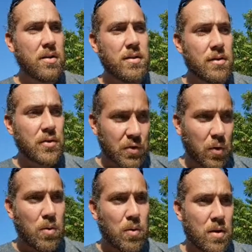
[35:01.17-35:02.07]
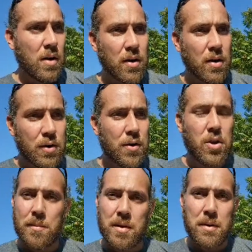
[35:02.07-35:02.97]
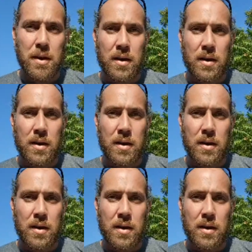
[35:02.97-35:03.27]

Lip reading: soul, a good human being.